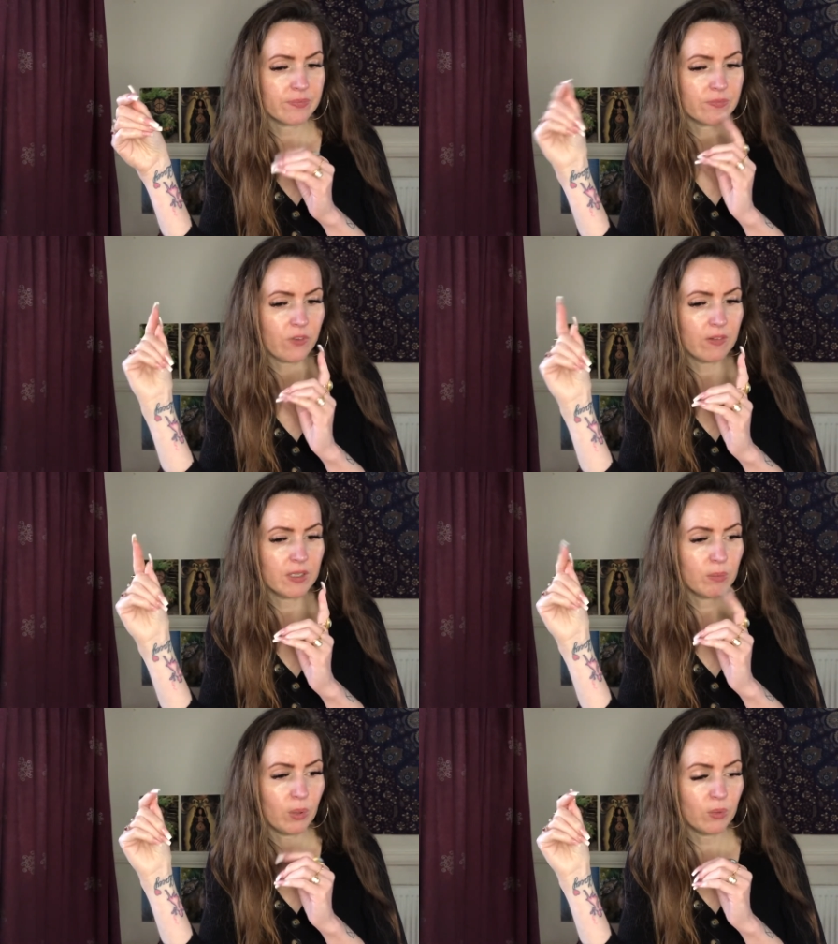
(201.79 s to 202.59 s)
very
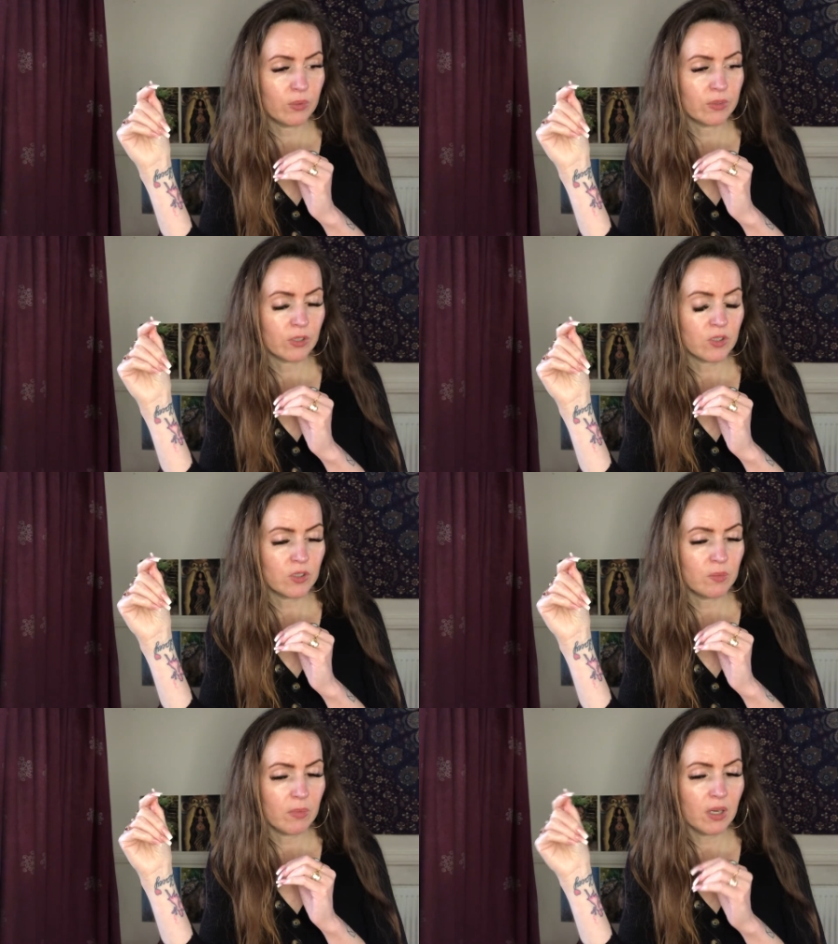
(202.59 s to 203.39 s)
important because
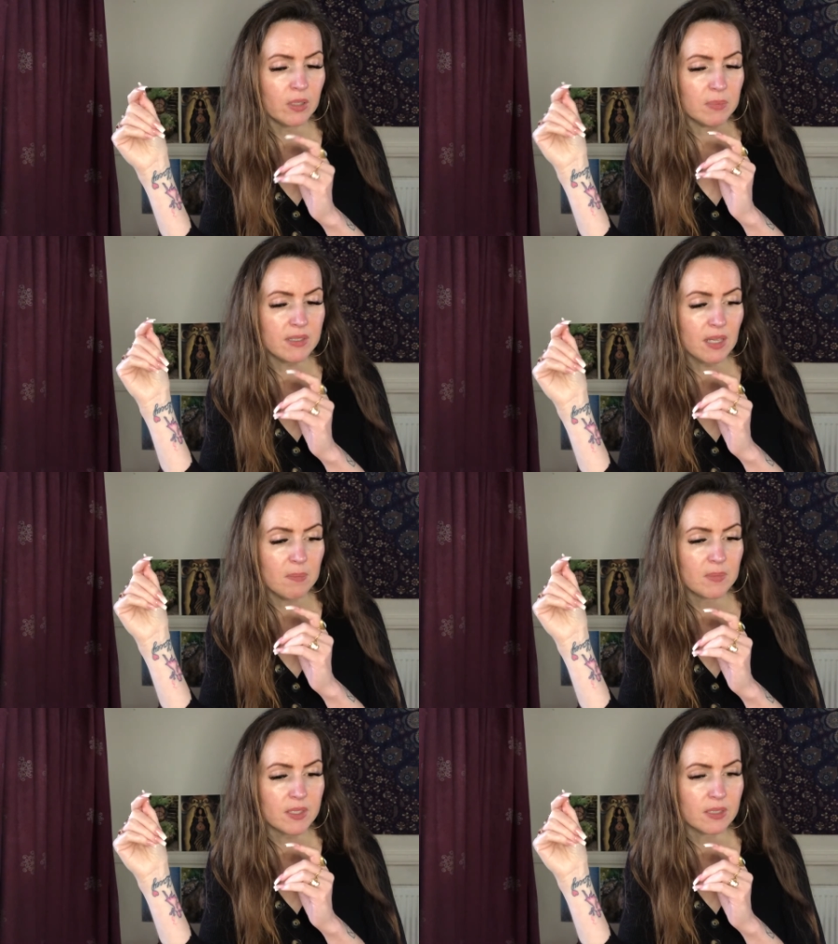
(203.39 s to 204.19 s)
you might be
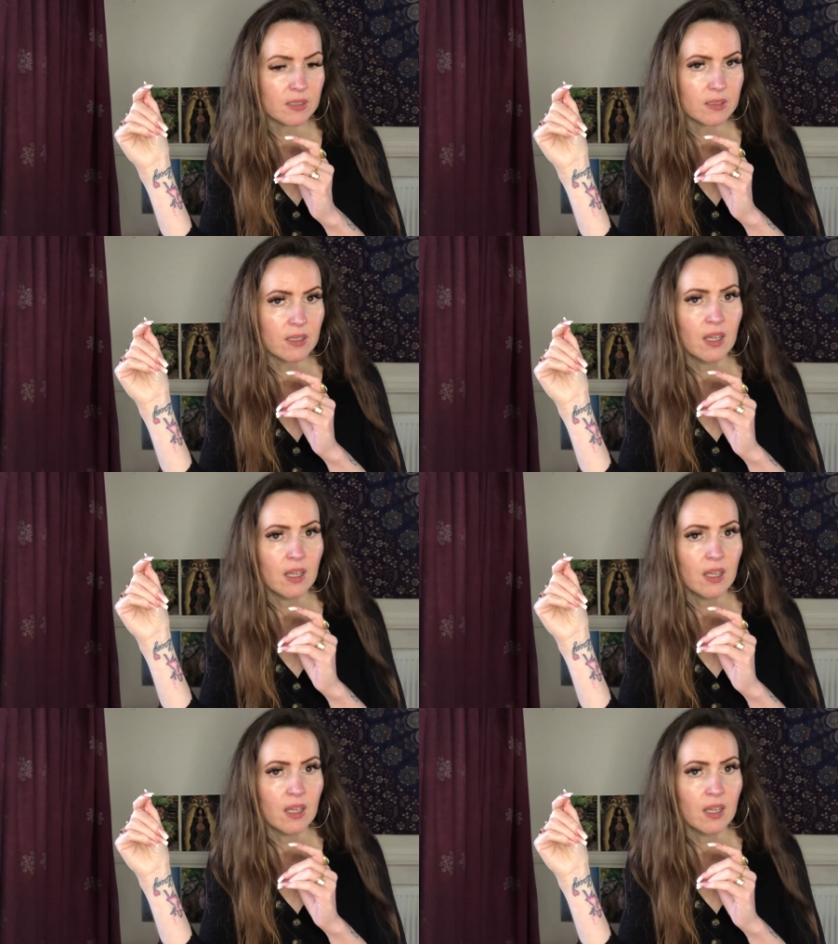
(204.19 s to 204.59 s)
tempted